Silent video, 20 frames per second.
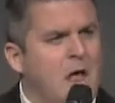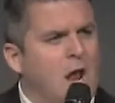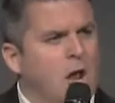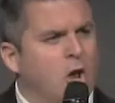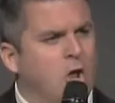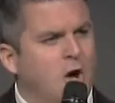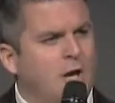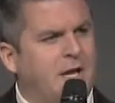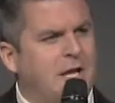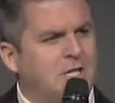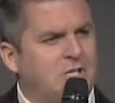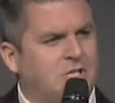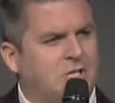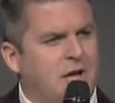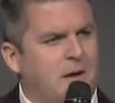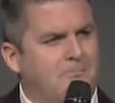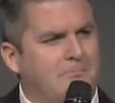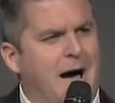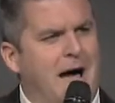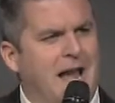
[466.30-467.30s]
Look at
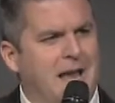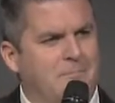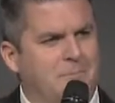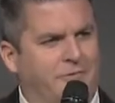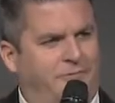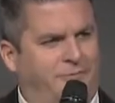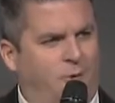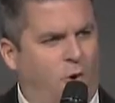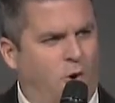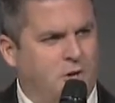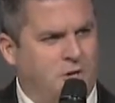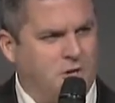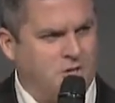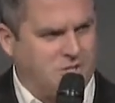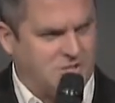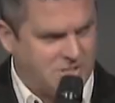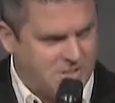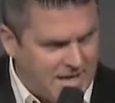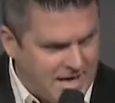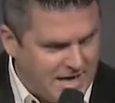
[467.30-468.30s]
somebody before you're
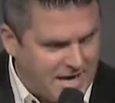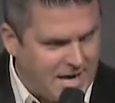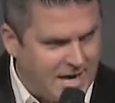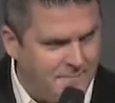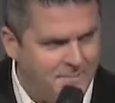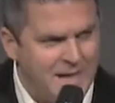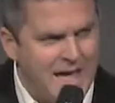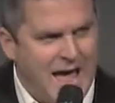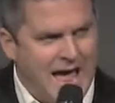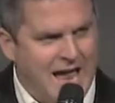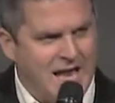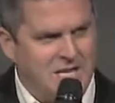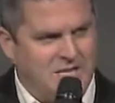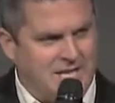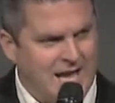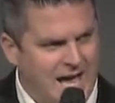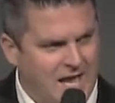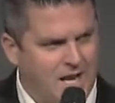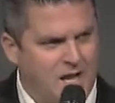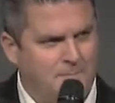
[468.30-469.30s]
seated and
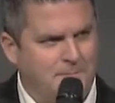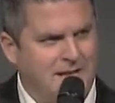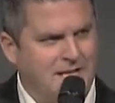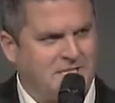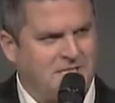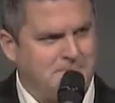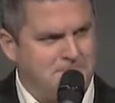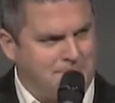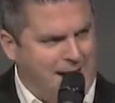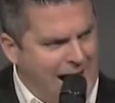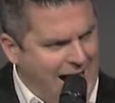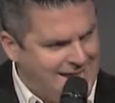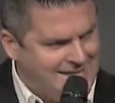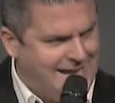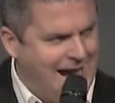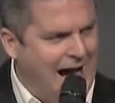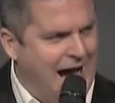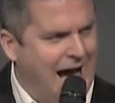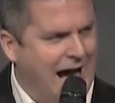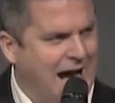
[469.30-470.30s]
tell them it's my
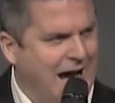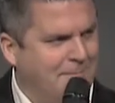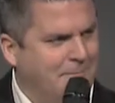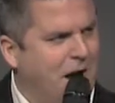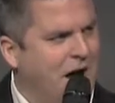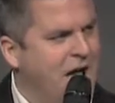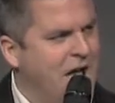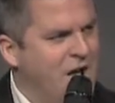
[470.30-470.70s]
time